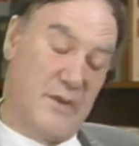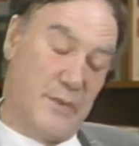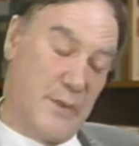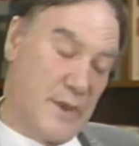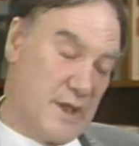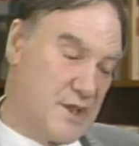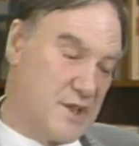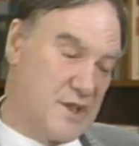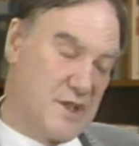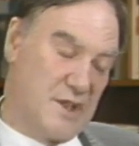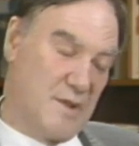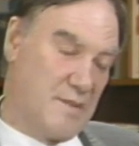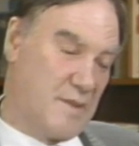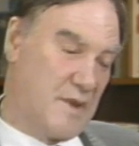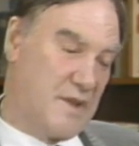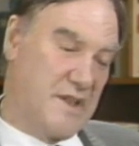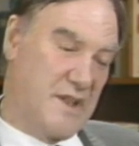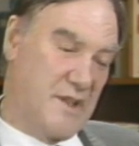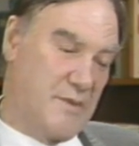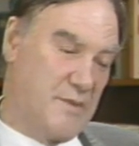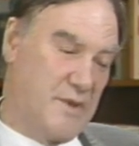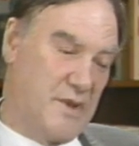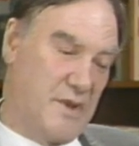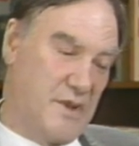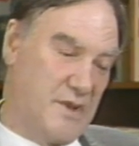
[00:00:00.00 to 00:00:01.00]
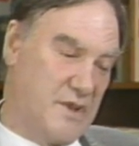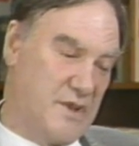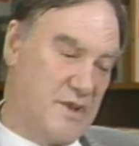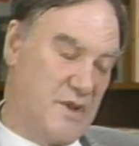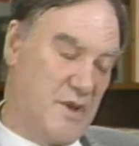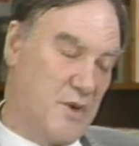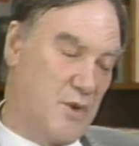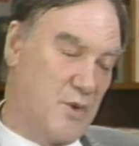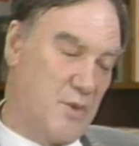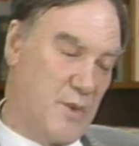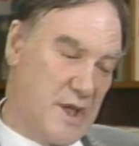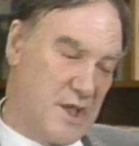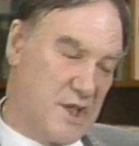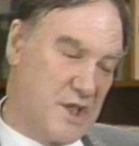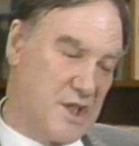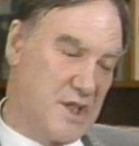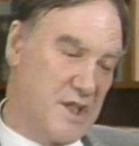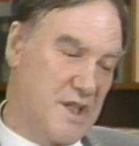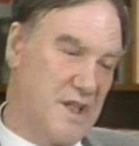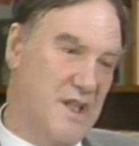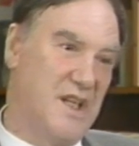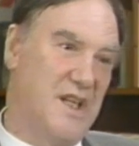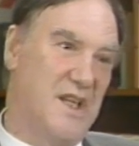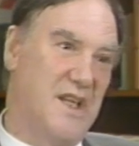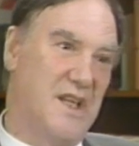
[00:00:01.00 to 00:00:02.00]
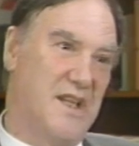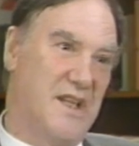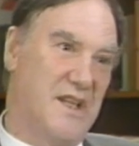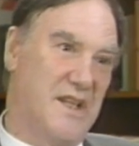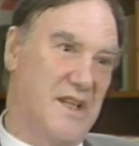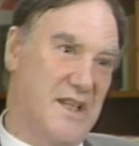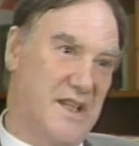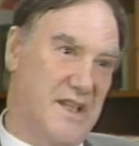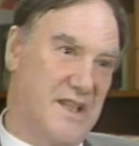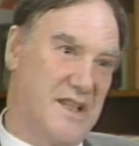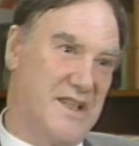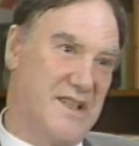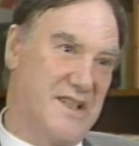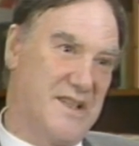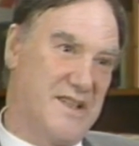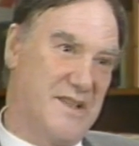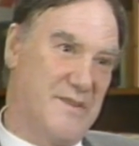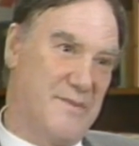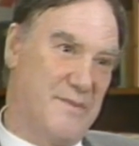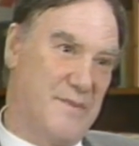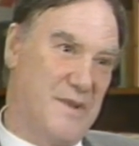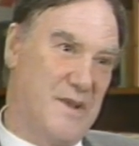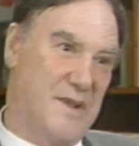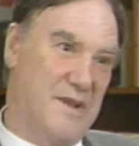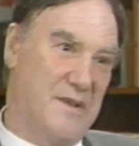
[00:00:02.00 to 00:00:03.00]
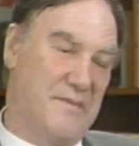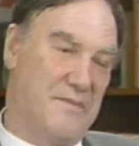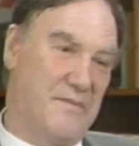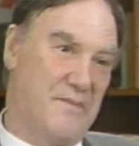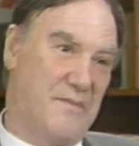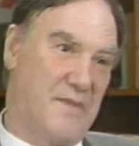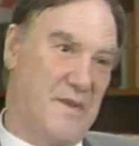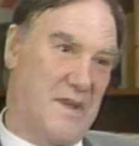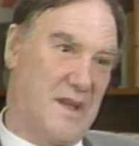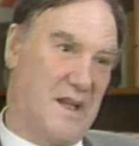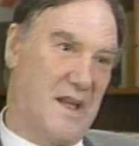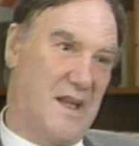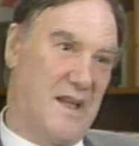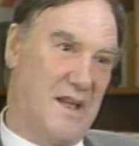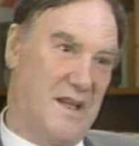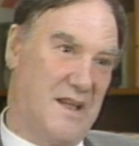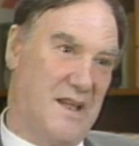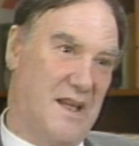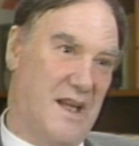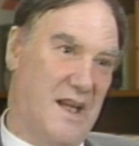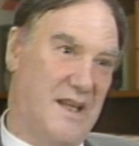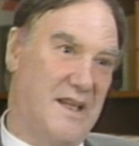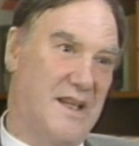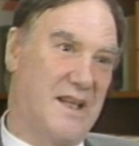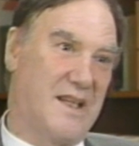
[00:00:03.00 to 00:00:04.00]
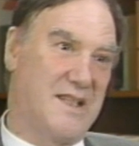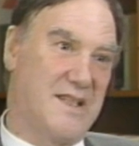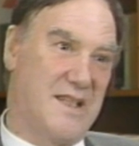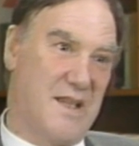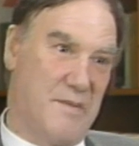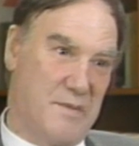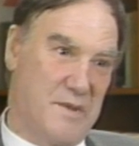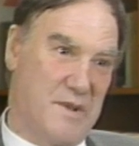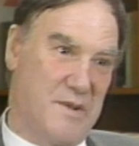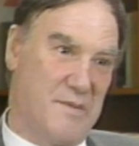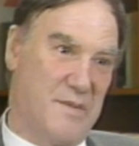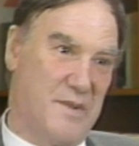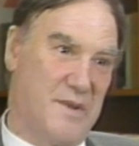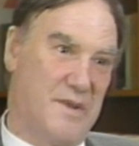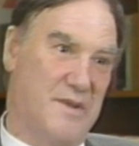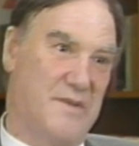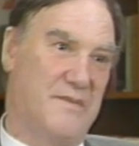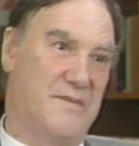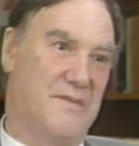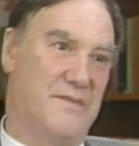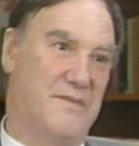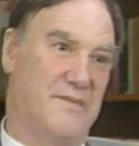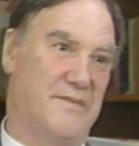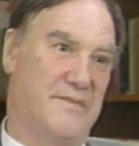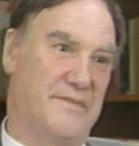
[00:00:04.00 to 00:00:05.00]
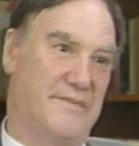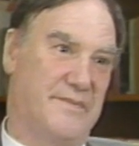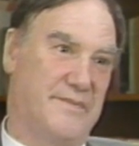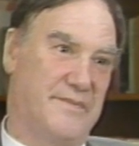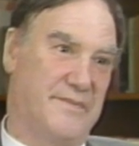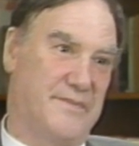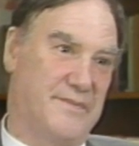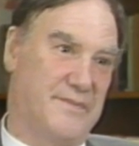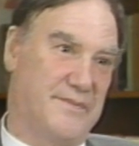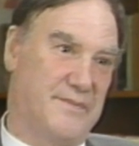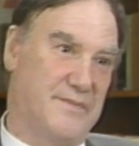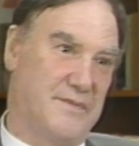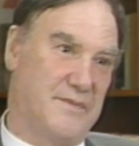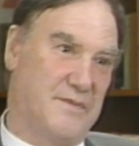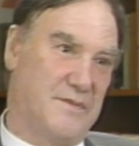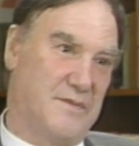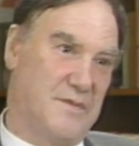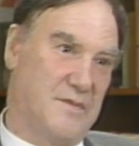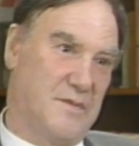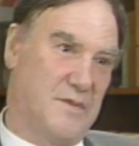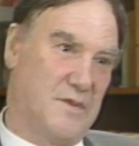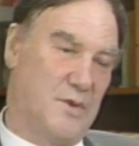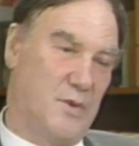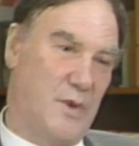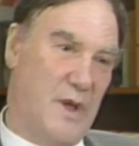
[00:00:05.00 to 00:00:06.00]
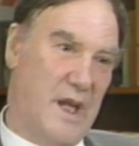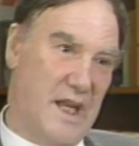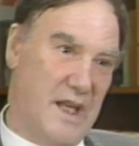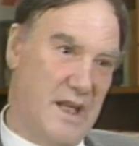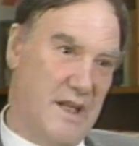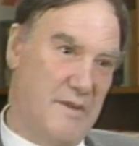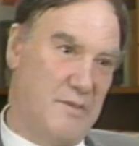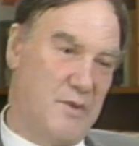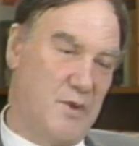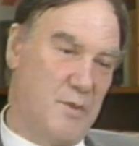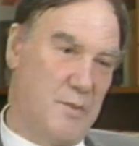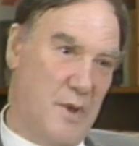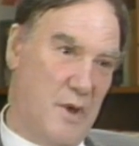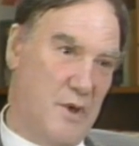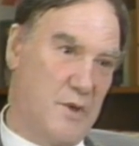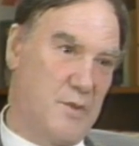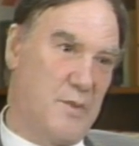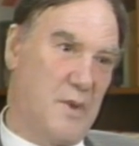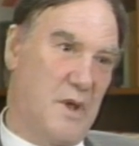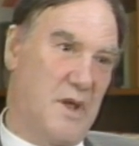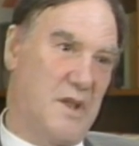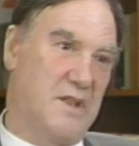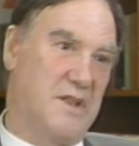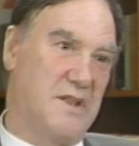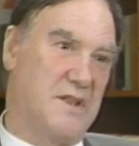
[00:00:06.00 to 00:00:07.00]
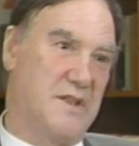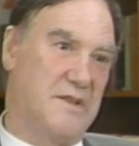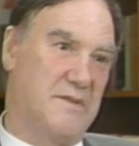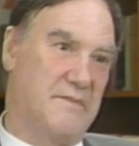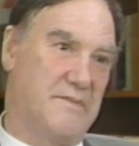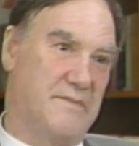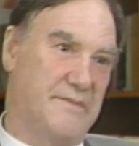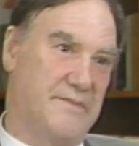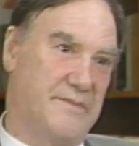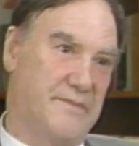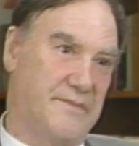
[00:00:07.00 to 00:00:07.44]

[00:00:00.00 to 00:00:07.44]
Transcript: questionable, I think there's no question, they're simply mm, uh, unacceptable to, any, to both parties.